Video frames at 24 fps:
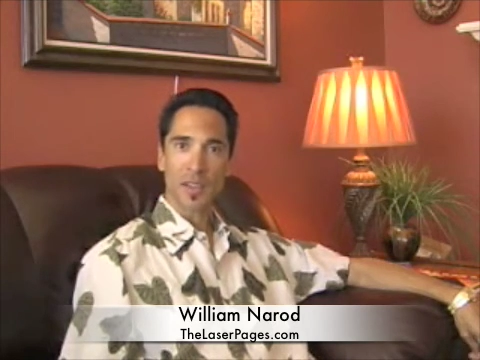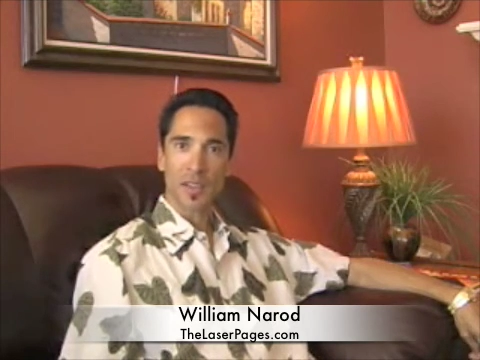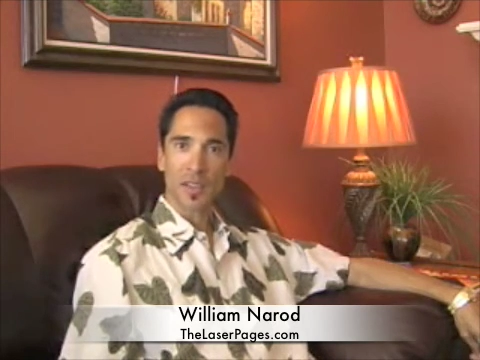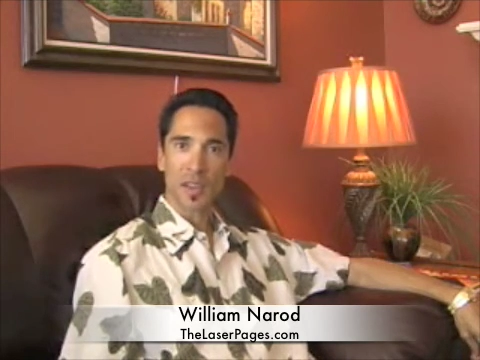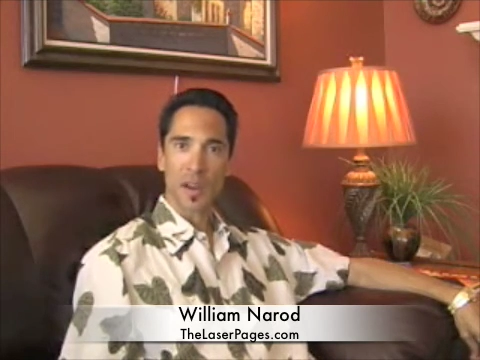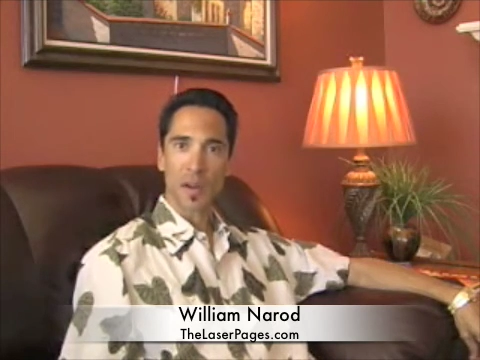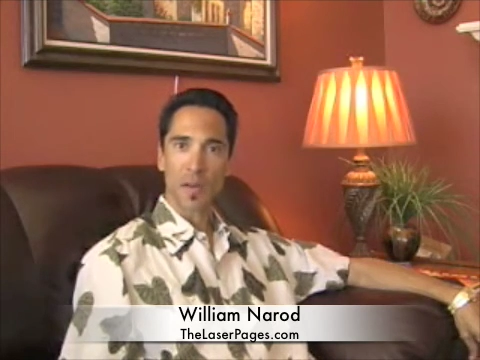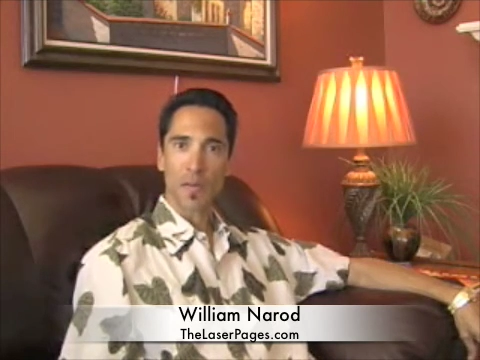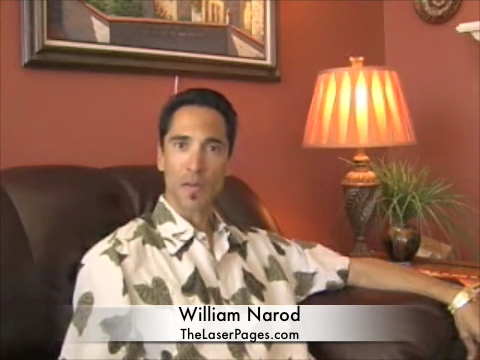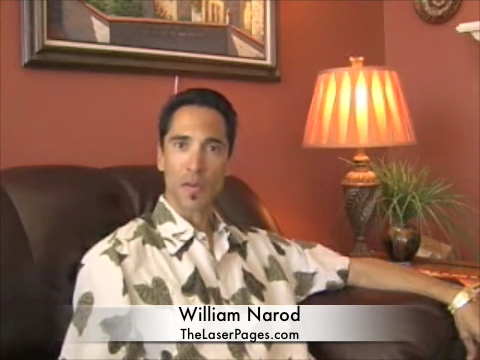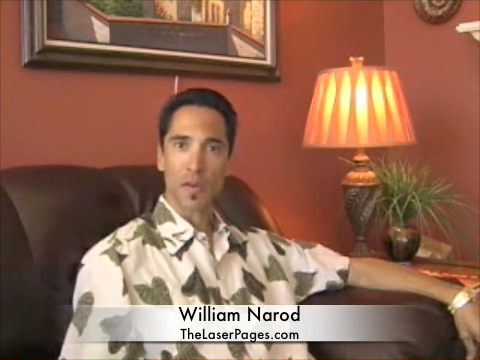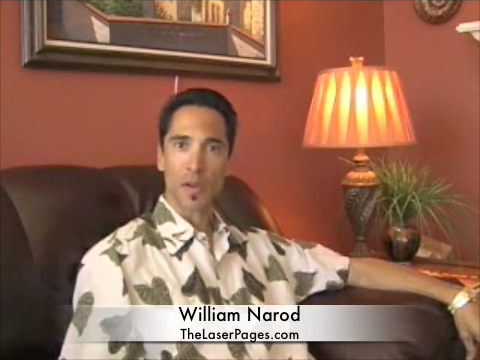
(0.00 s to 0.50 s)

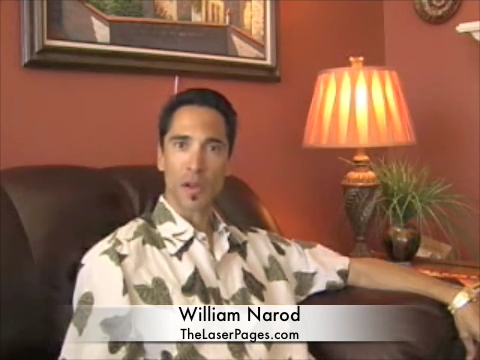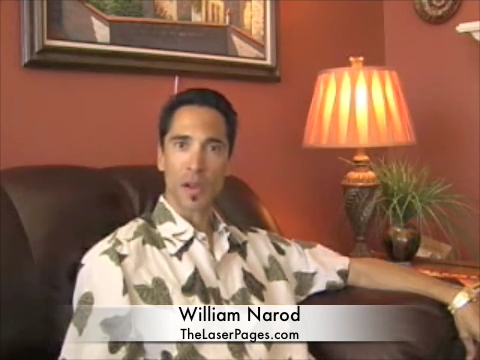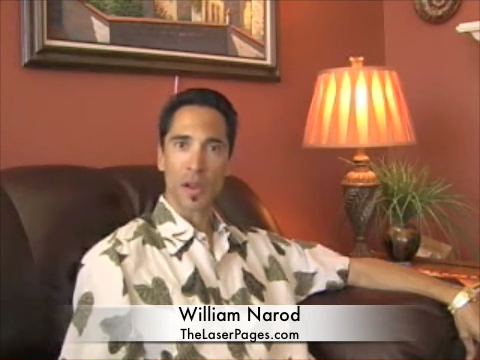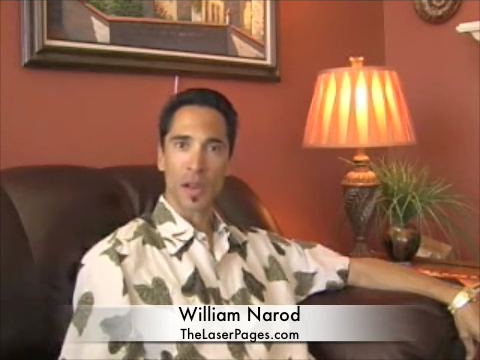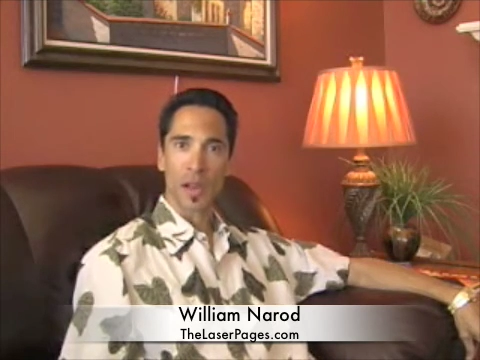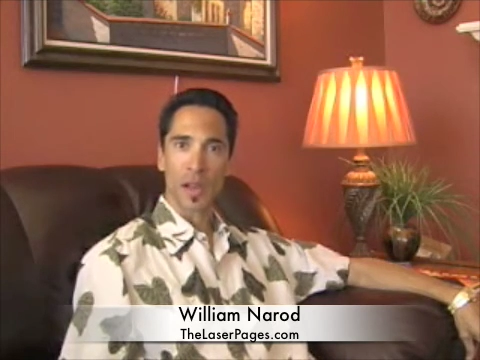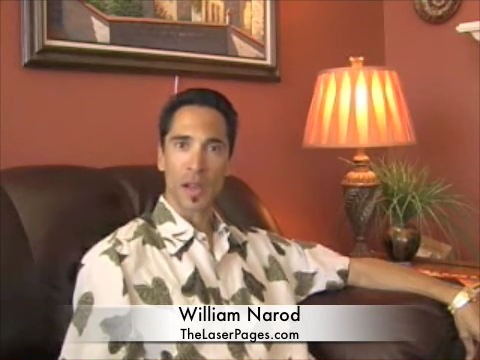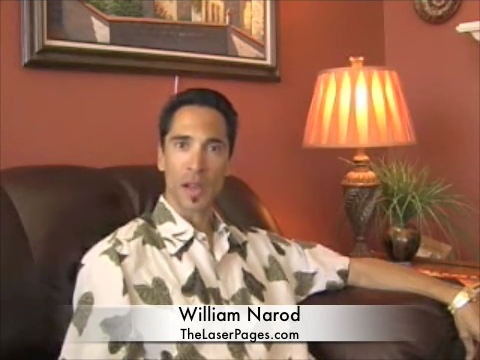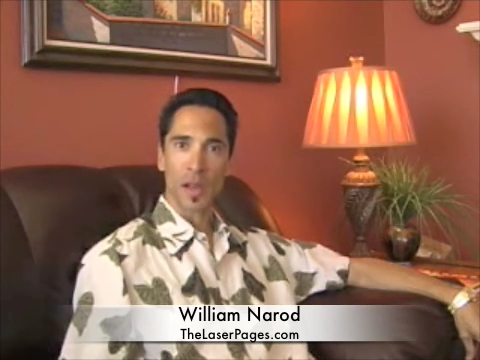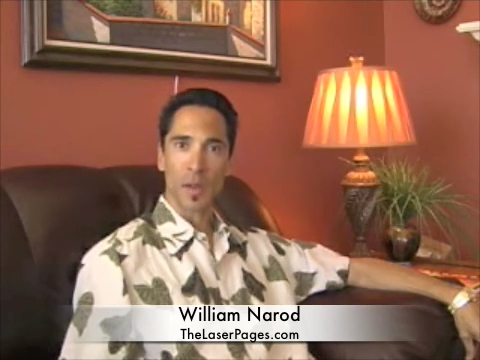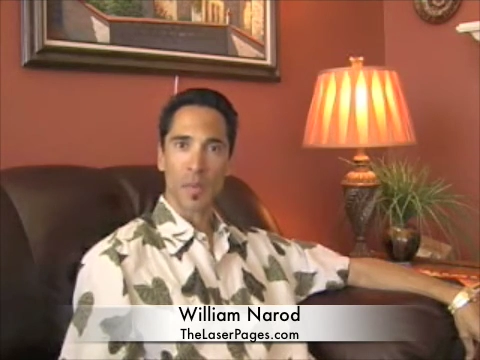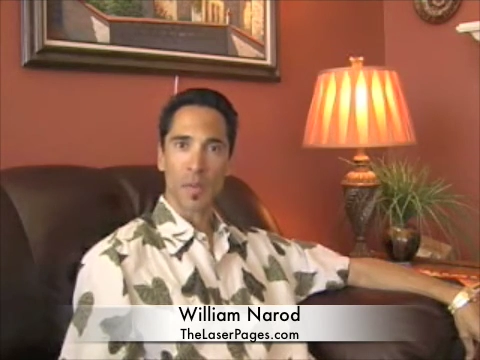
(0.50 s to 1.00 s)

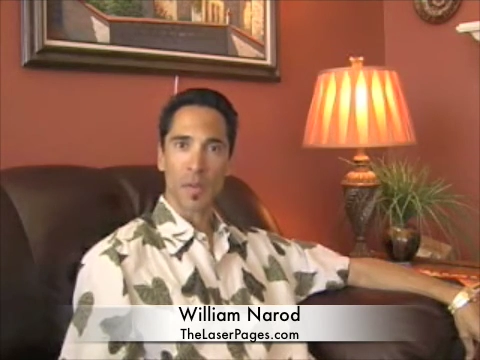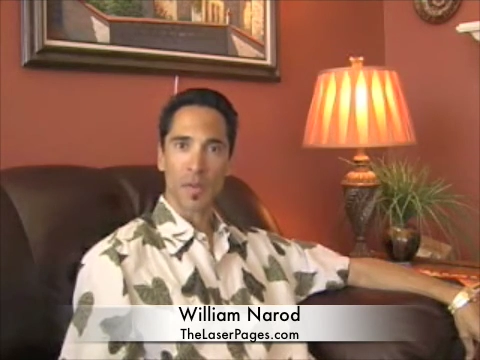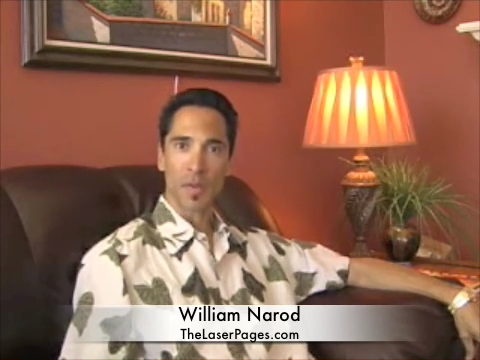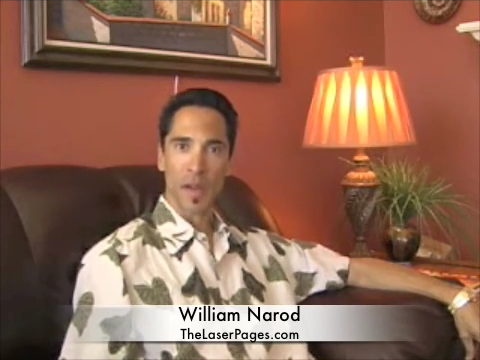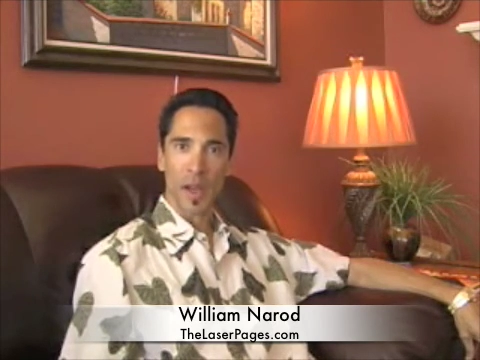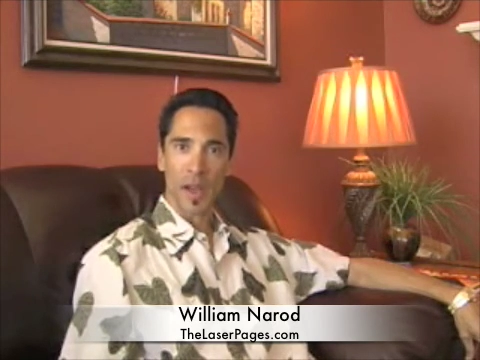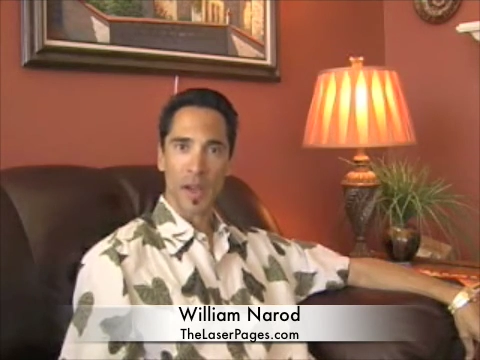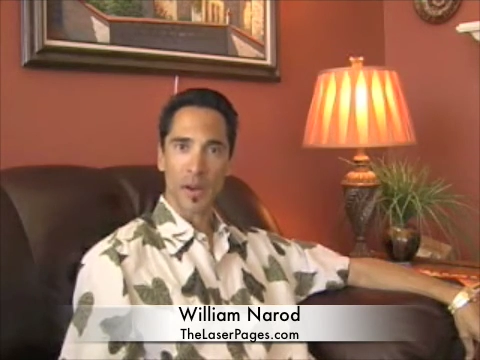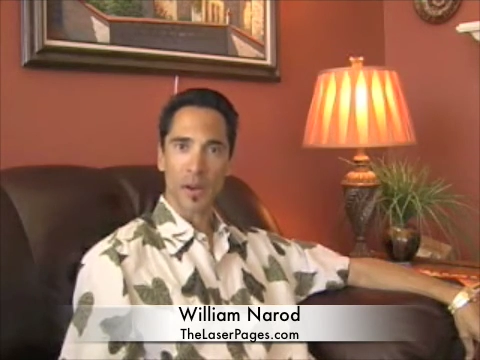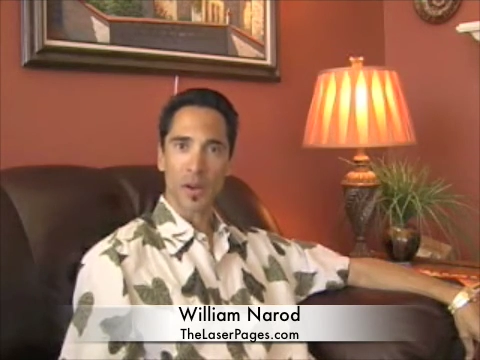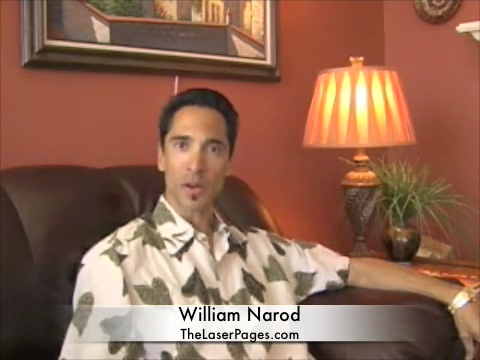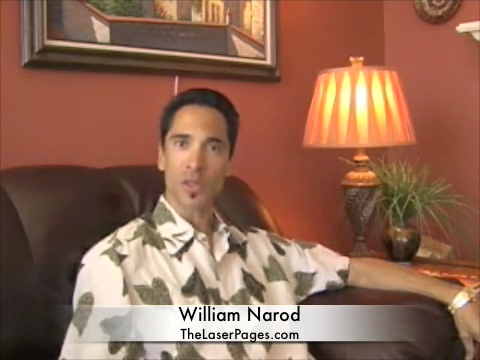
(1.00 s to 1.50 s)
several
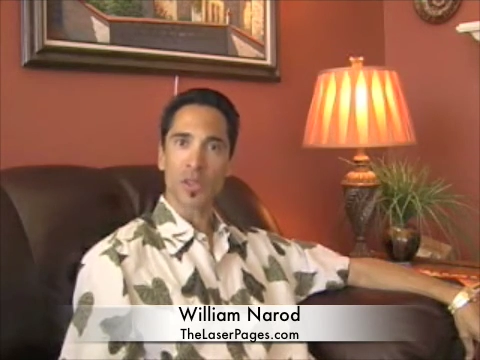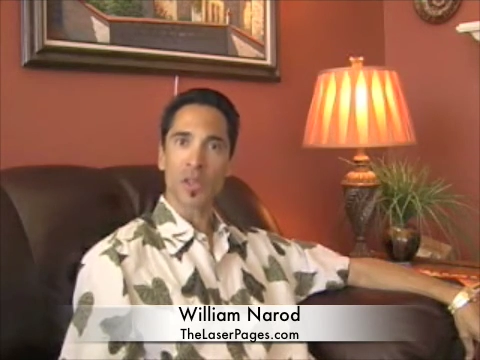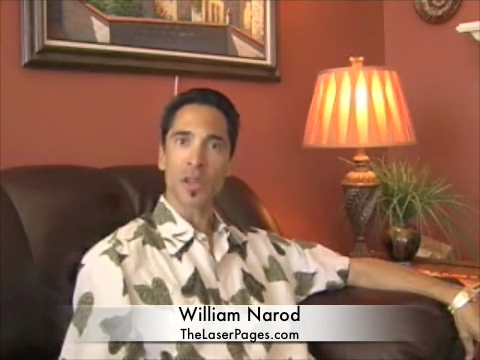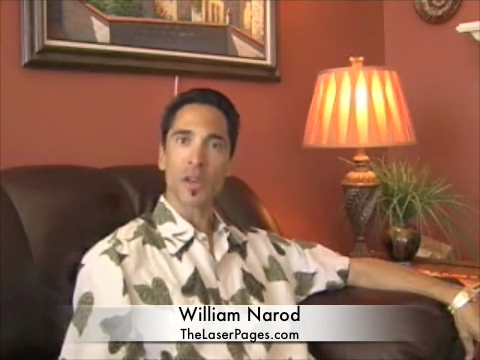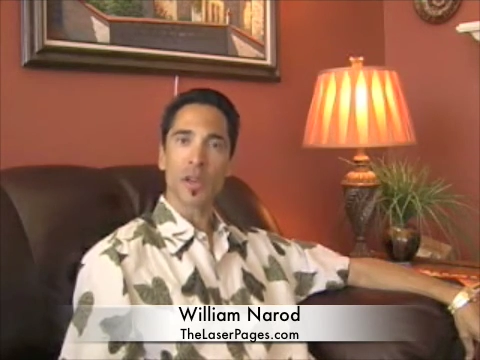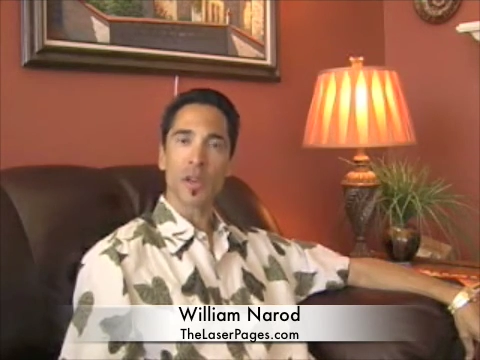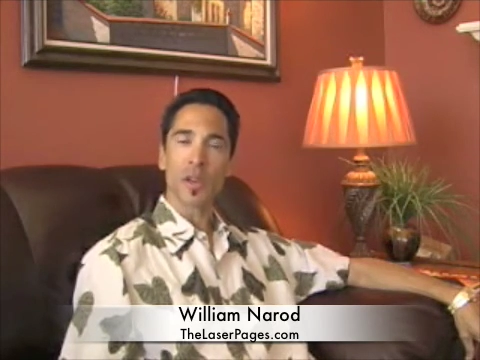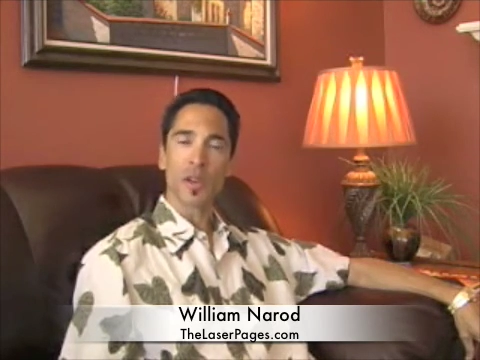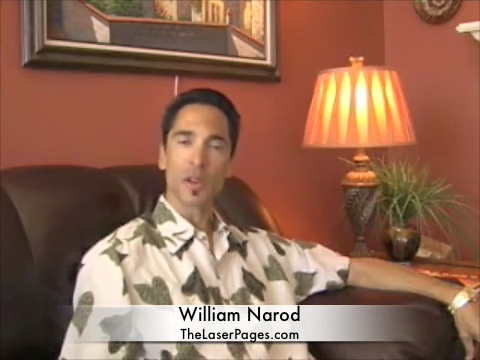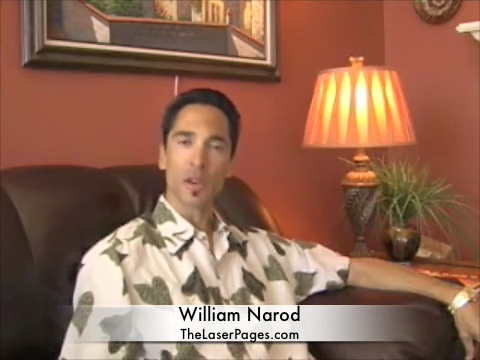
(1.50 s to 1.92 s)
providers,